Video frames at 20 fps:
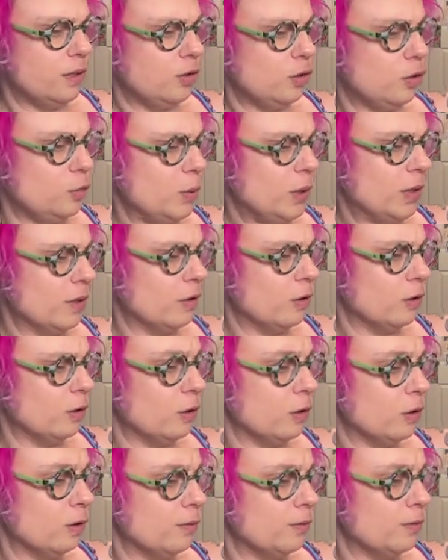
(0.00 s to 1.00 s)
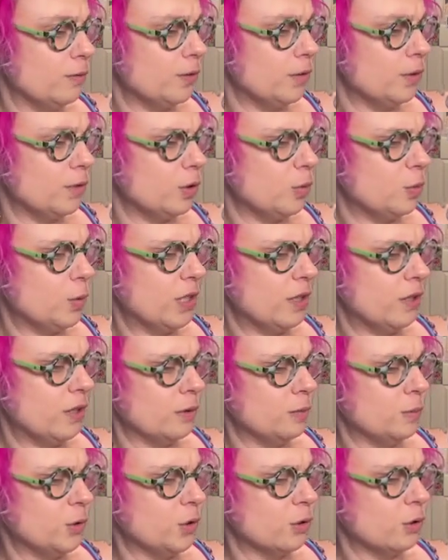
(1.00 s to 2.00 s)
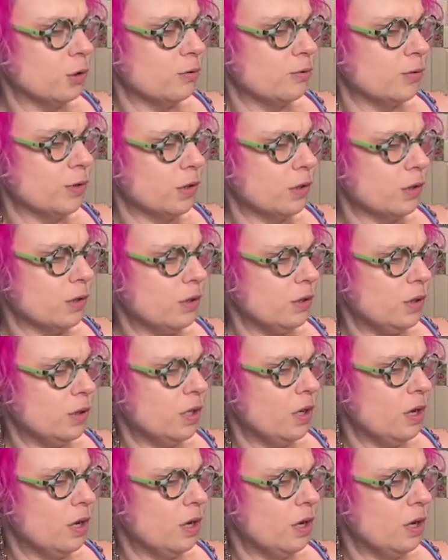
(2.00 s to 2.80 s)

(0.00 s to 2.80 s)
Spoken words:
You be the nerves. You be the observer.